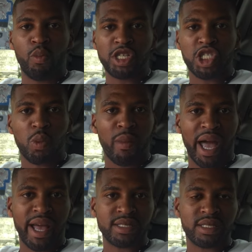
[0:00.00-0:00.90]
once your
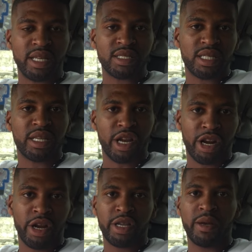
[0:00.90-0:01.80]
mind is in
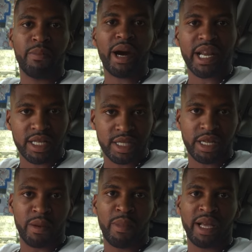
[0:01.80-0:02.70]
there, your body's
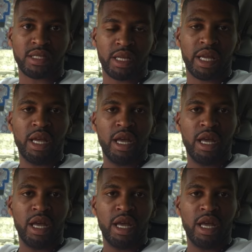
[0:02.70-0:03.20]
in there basically.